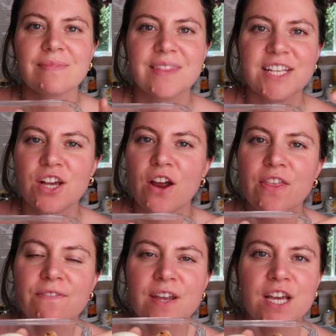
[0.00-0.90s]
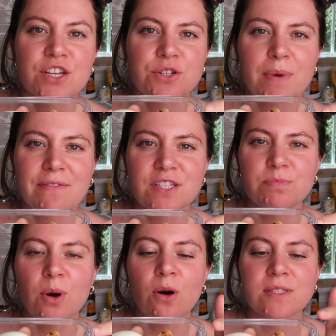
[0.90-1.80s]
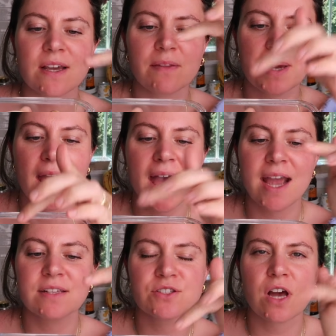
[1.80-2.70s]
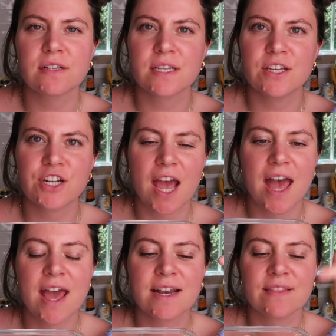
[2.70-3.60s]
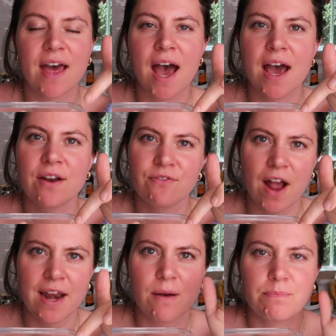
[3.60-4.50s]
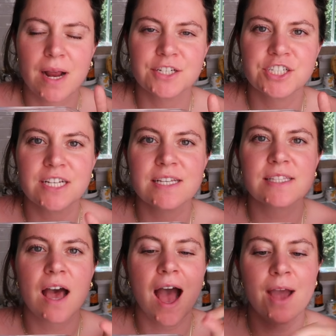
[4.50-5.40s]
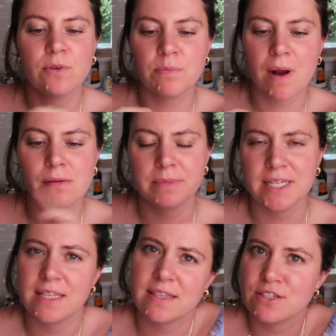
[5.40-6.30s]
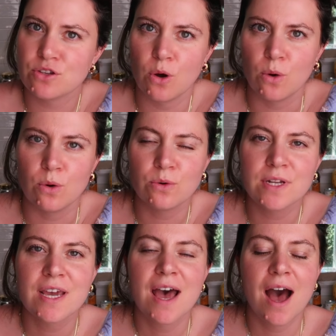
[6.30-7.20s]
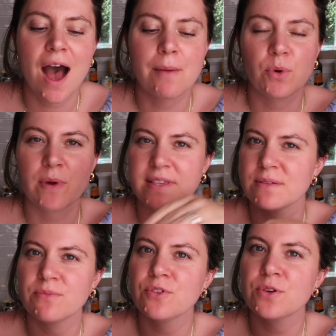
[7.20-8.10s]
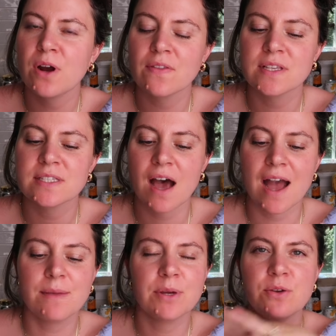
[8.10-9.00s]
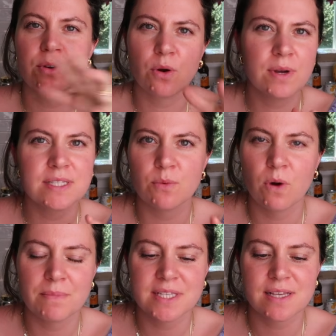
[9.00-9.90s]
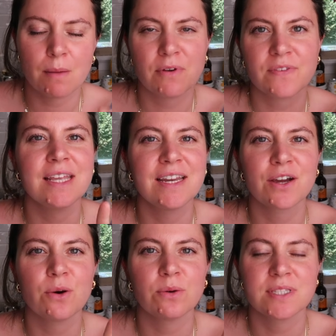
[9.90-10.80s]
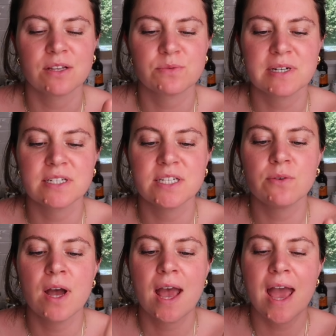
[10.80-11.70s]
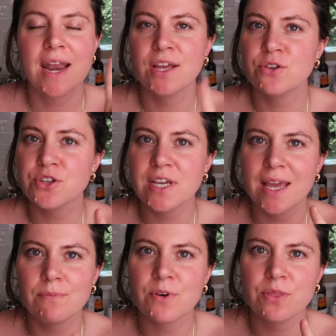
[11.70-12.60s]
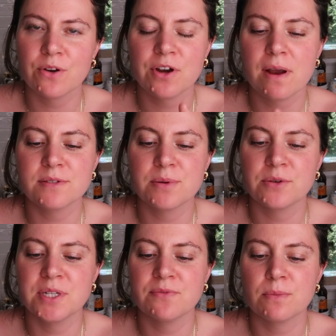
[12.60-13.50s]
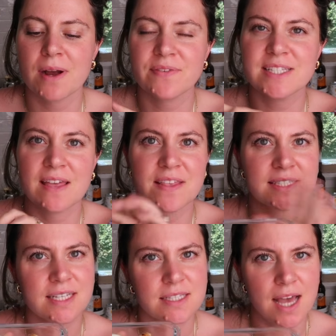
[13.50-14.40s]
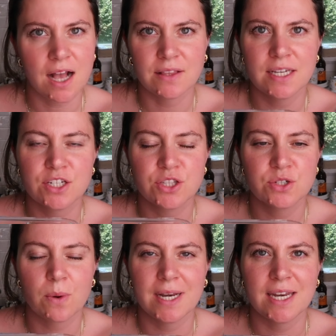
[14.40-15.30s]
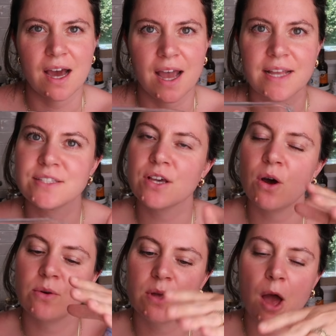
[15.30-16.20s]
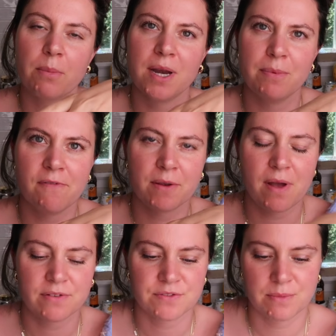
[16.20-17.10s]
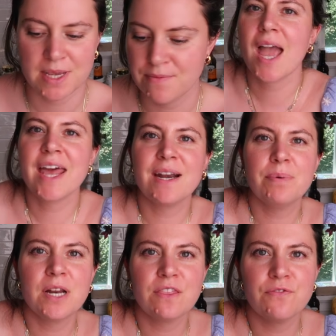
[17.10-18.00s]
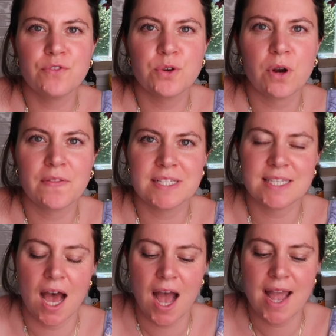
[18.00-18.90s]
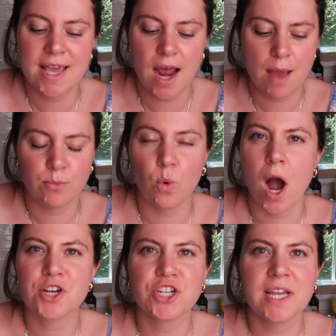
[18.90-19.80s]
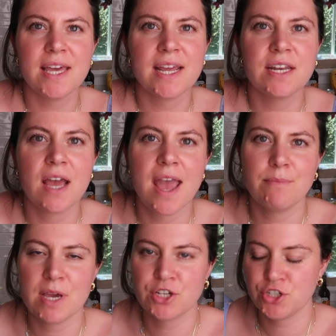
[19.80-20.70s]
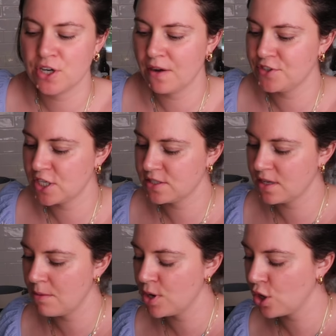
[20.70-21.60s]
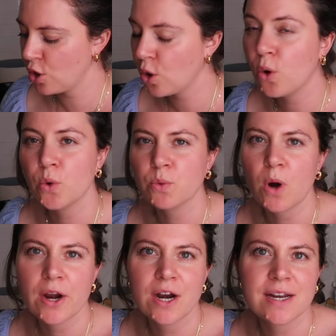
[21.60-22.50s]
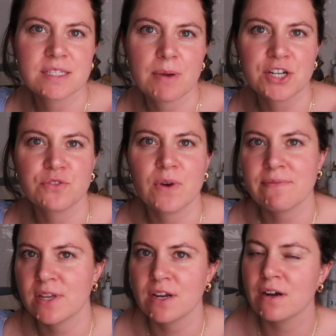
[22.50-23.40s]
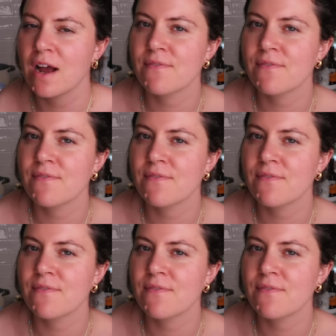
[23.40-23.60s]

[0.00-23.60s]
These are the finished breakfast bowls. I have my eggs, sausage, and that fried up bread cheese. I will probably eat this cold with some fruit on the side, but you can always warm this up if eating it cold sounds weird to you. And I usually aim for 30 grams of protein for breakfast, and this is exactly 29, so pretty perfect breakfast for me. Ended up putting the fruit on the side. I'm washing it in a mixture of just some cold water and a splash of white vinegar.